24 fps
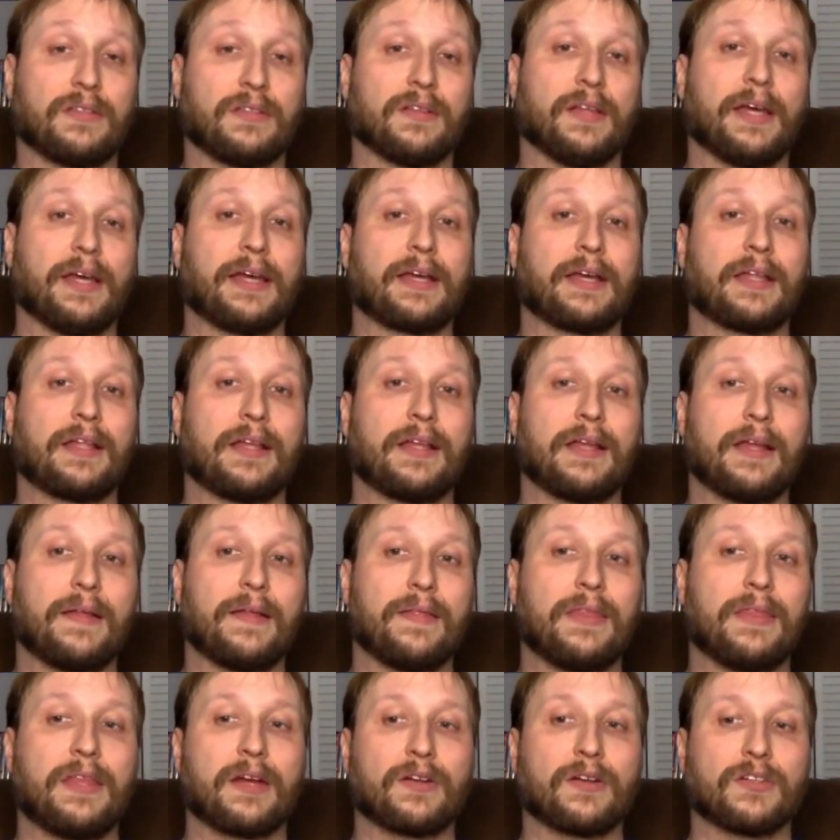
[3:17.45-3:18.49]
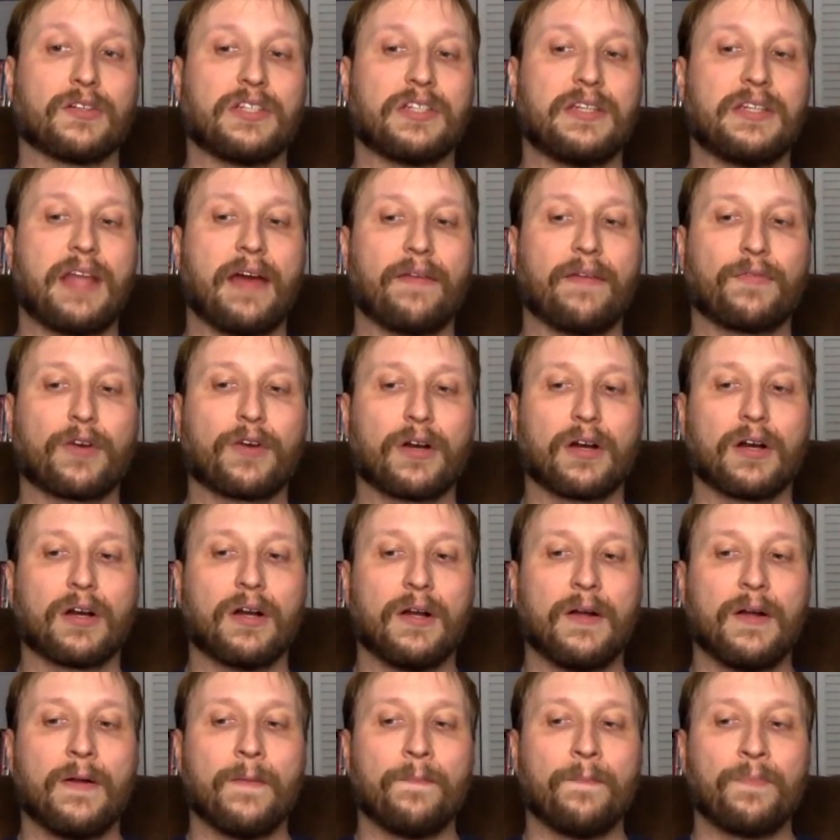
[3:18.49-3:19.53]
Like there's never,
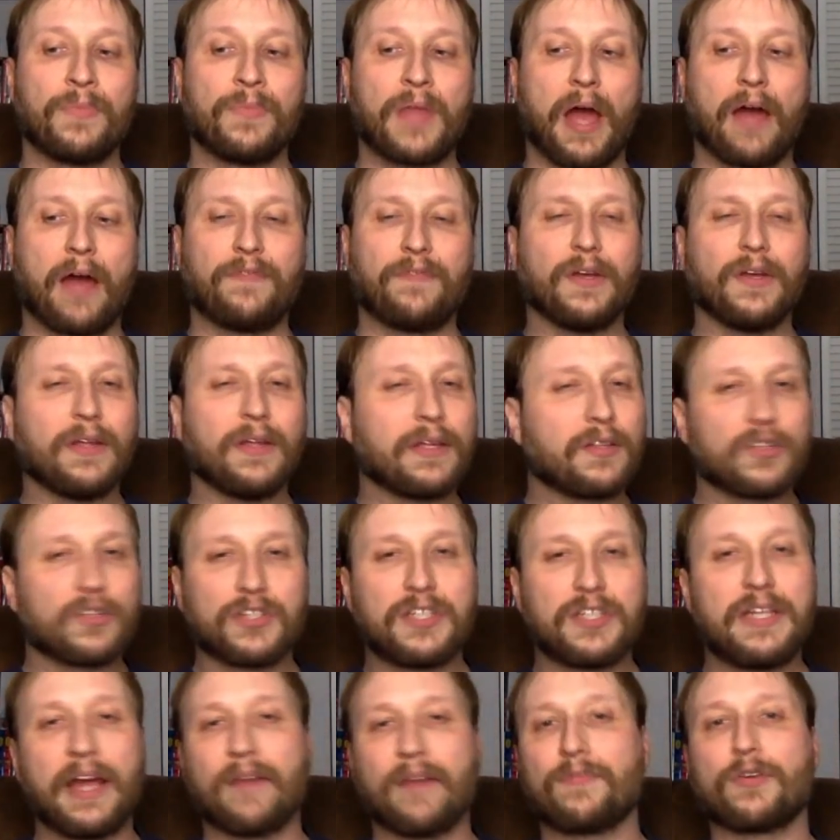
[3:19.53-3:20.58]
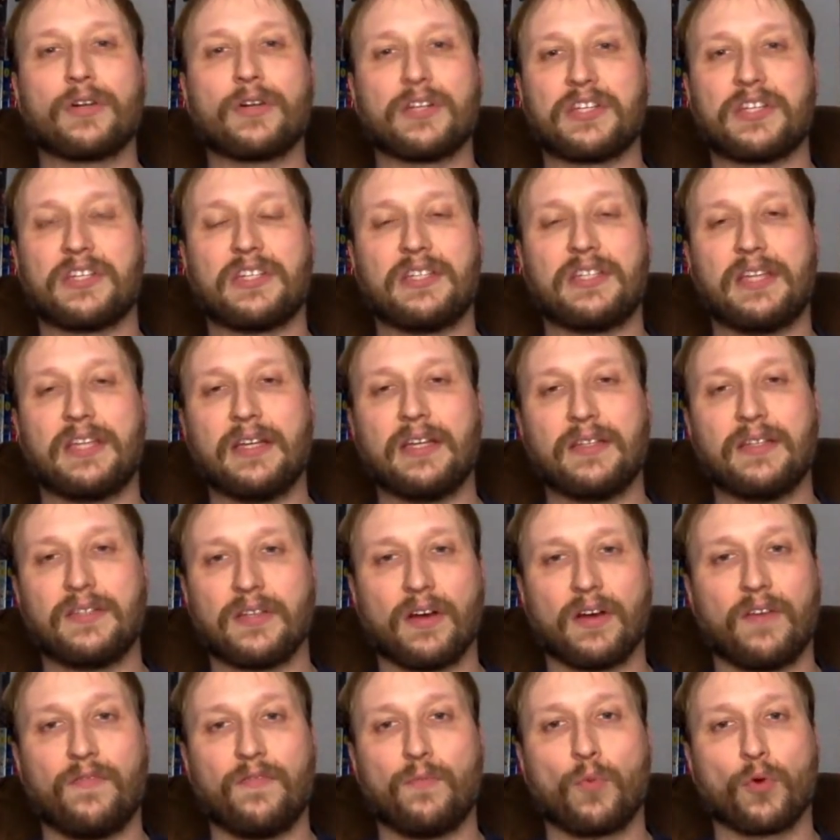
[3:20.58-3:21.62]
I feel like there's never a stint
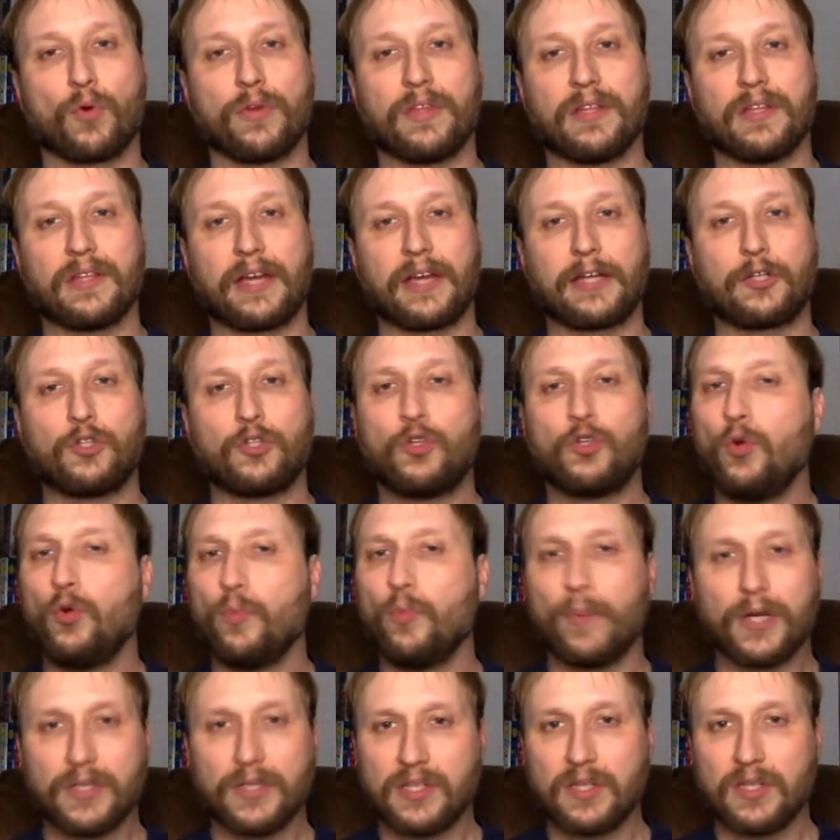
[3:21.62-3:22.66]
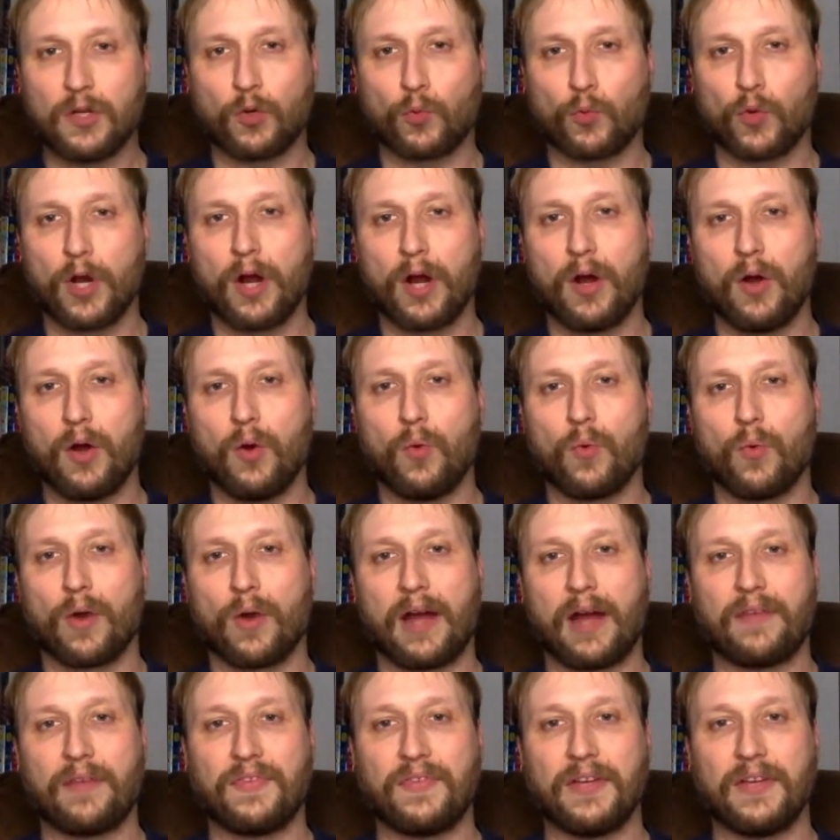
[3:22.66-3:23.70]
of more than like two months in a row where
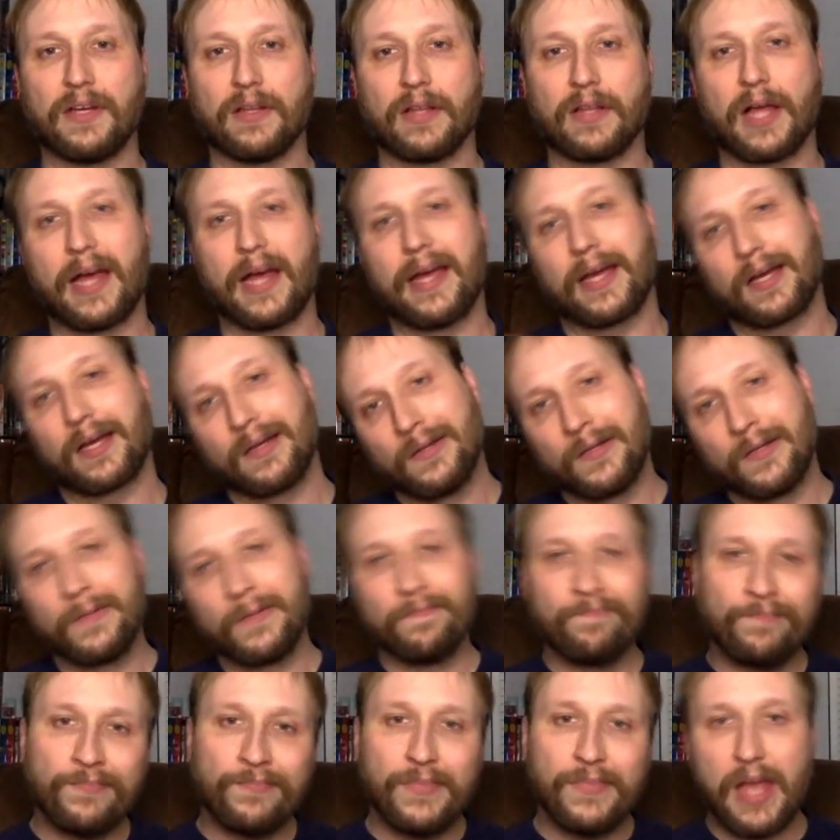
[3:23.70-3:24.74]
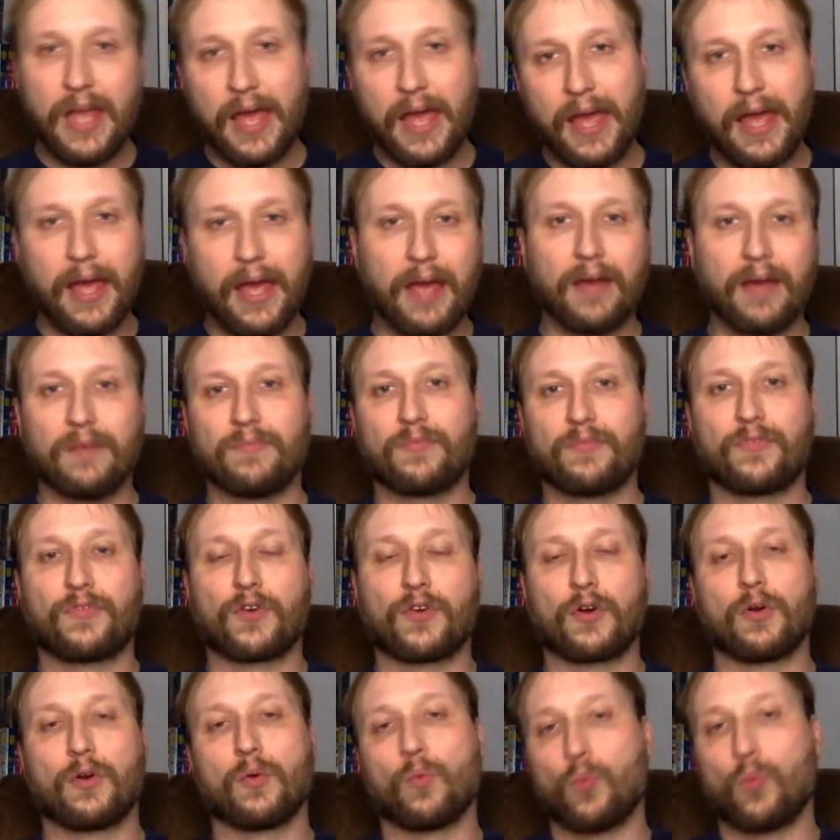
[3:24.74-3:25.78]
I feel like, nah,
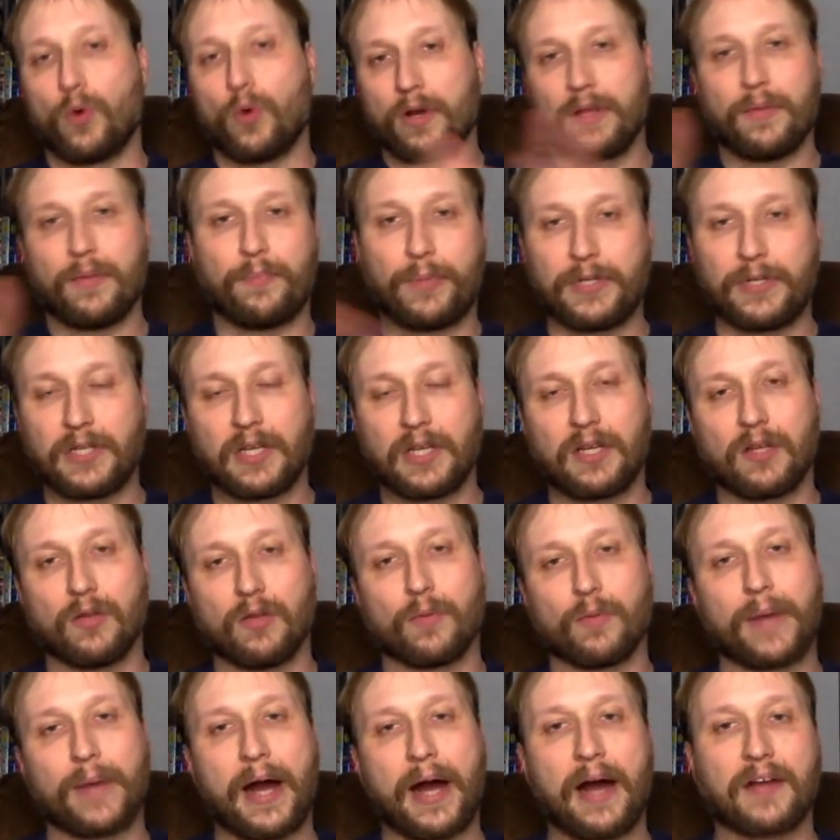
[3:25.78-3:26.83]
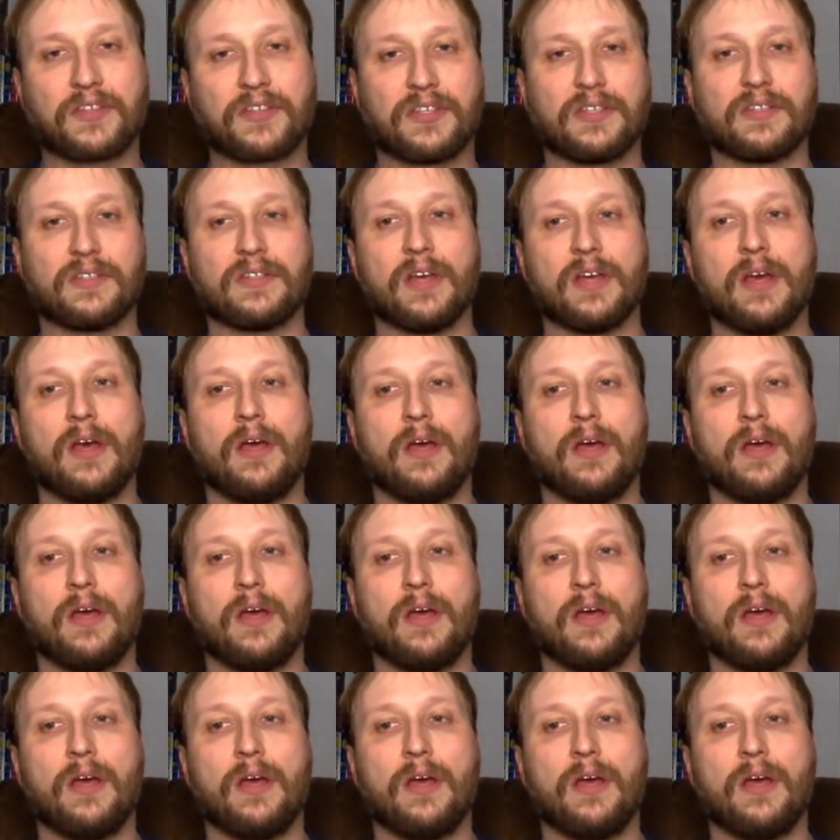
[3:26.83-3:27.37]
for one of the particular boxes.